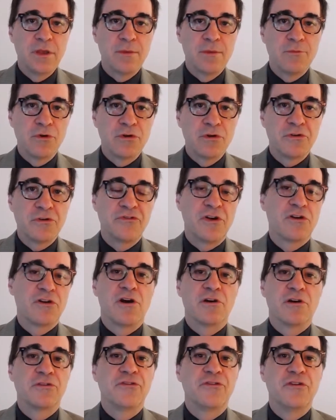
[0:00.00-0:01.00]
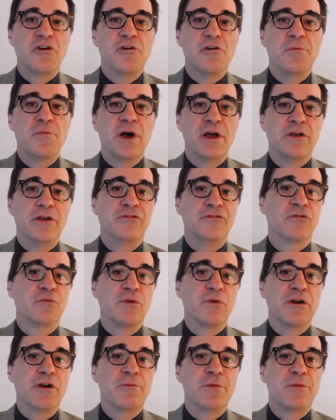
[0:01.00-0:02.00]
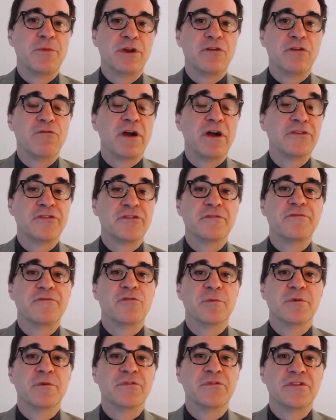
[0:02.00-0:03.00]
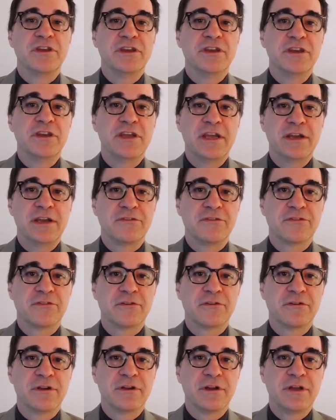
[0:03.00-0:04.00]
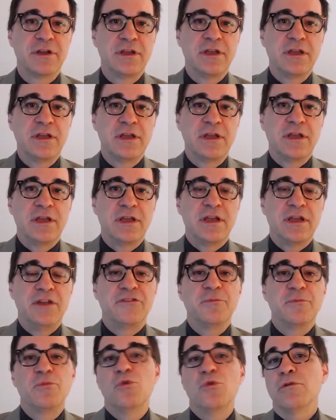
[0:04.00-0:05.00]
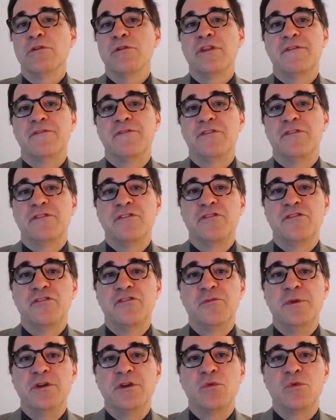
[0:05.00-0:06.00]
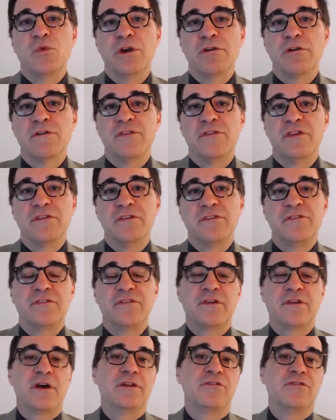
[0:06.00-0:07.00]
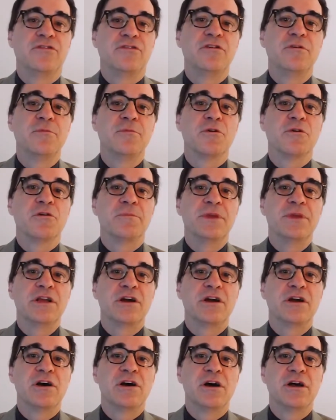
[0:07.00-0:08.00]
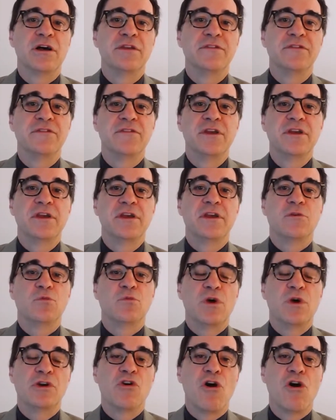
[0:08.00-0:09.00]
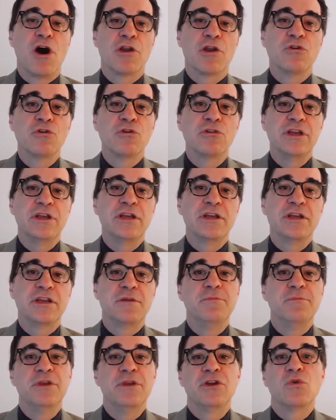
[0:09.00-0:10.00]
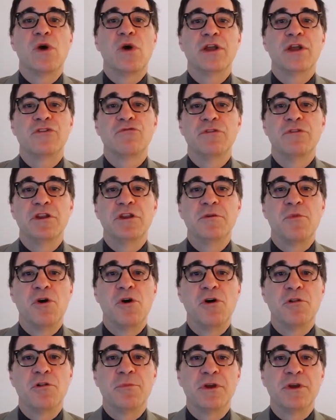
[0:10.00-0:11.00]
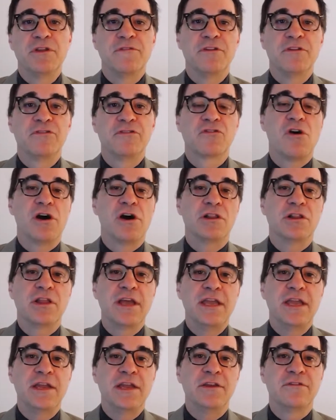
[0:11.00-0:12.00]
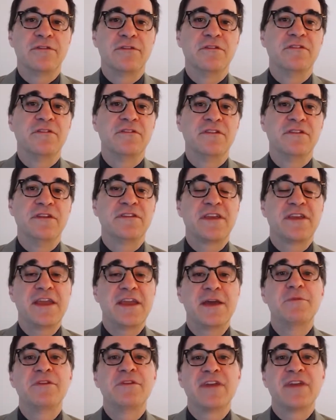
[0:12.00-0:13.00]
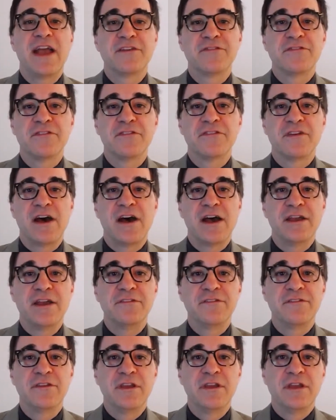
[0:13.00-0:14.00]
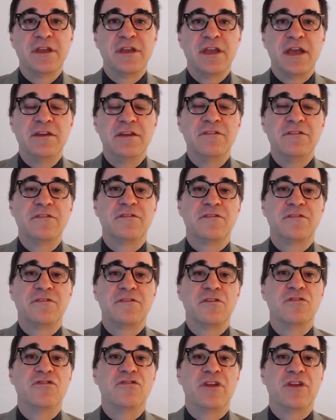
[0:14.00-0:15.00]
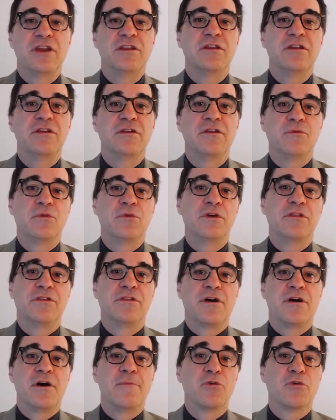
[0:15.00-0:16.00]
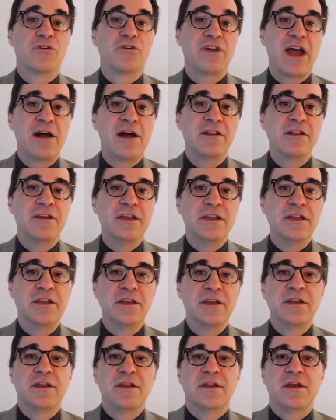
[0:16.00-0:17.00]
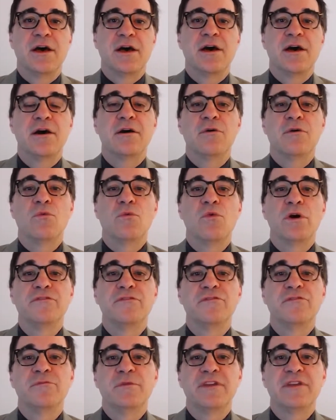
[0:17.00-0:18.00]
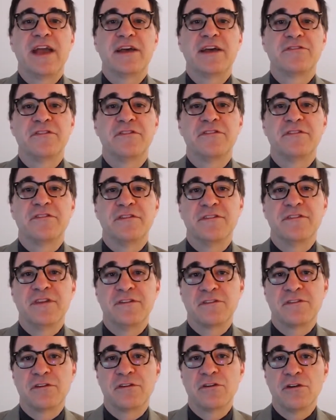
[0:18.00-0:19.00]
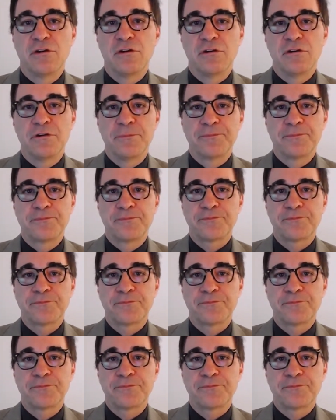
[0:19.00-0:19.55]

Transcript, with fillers: Merkel cell carcinoma is a rare but aggressive form of skin cancer. It's important that physicians be aware of this tumor because when caught early, it can be quite treatable, but if it's caught late, the disease can metastasize and is associated with mortality once metastasis has occurred.